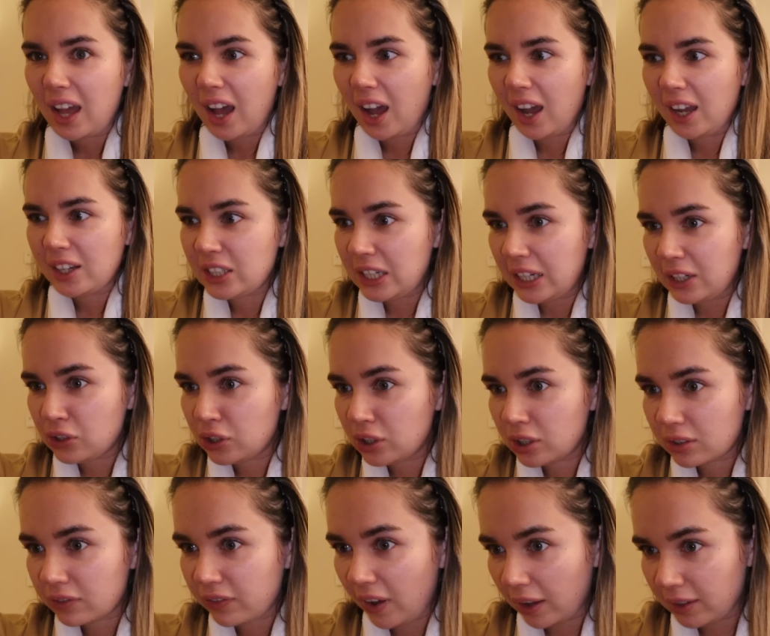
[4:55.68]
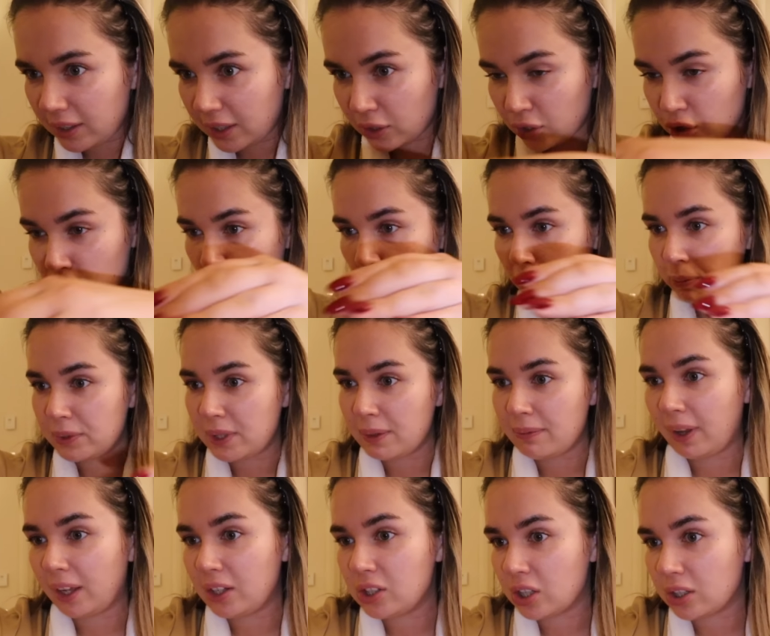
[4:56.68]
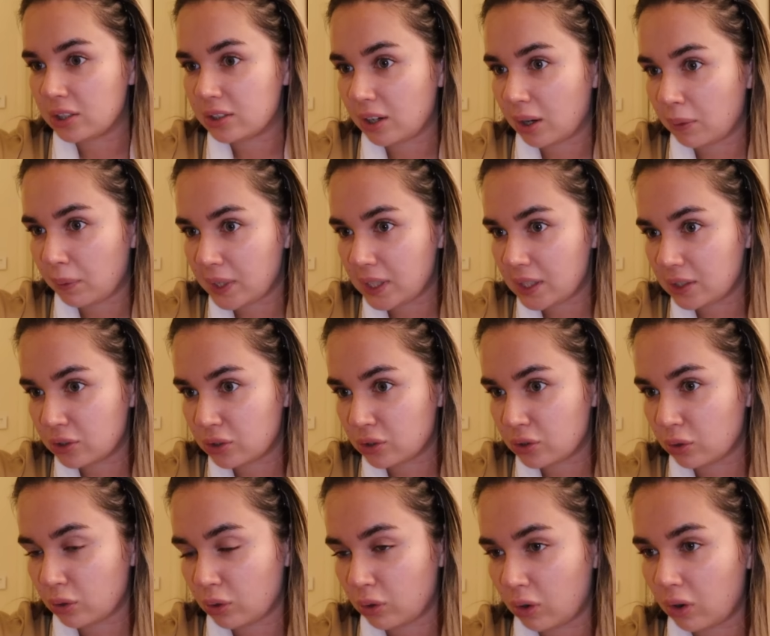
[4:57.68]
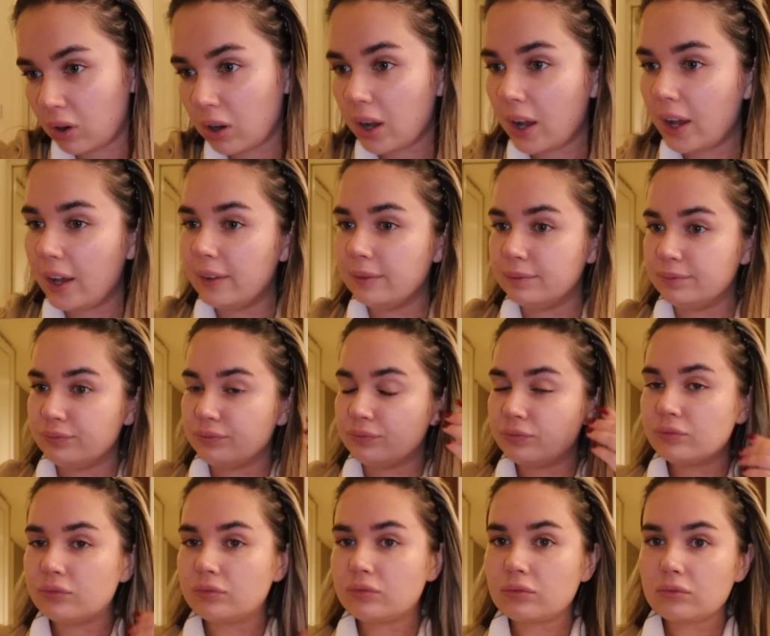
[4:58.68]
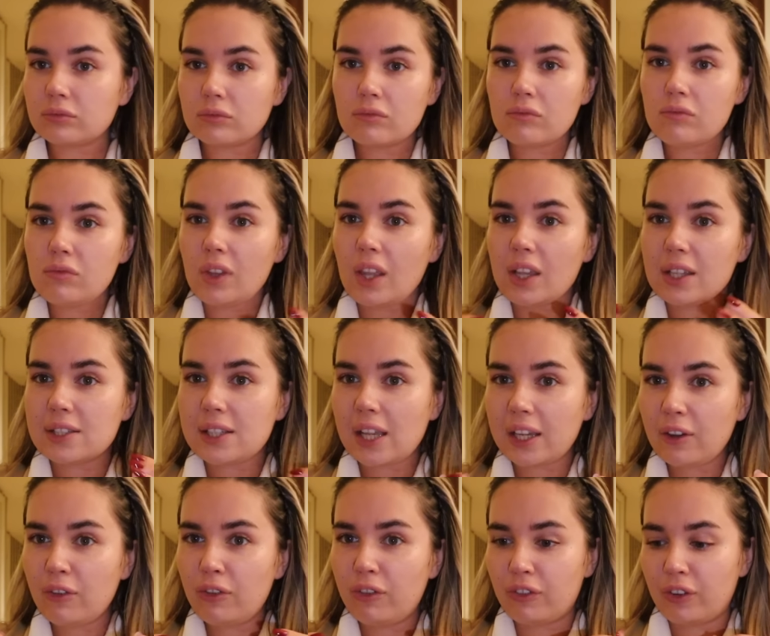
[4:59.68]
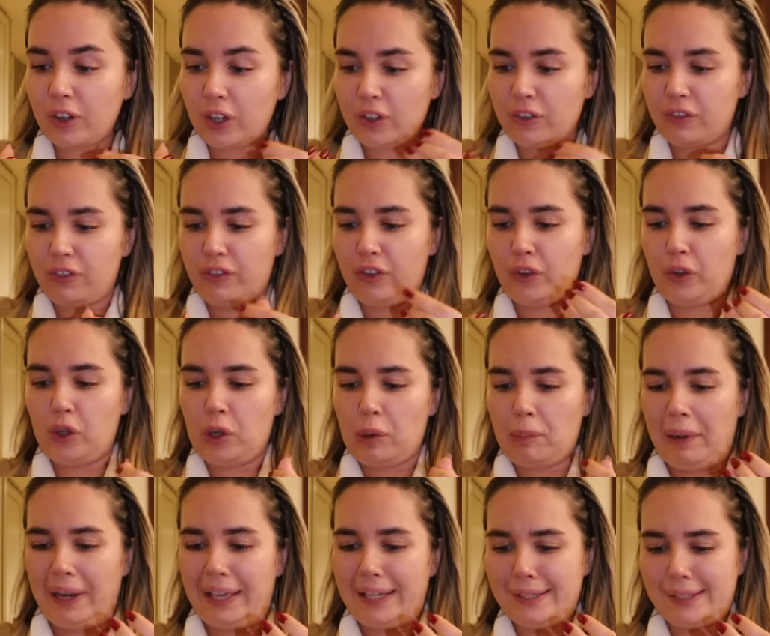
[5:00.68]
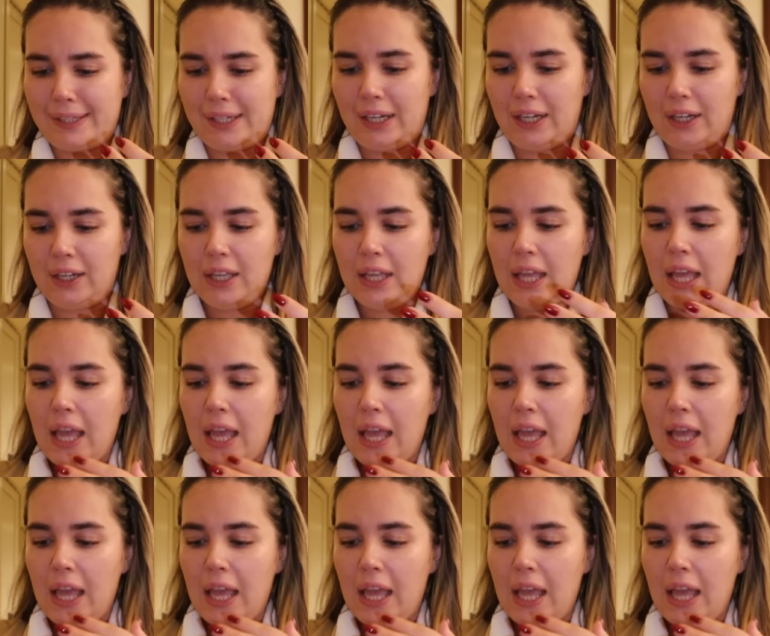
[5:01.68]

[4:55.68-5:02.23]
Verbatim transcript: I literally just found it in the shops in Manchester. I went in store. Um, it's like a fur blazer.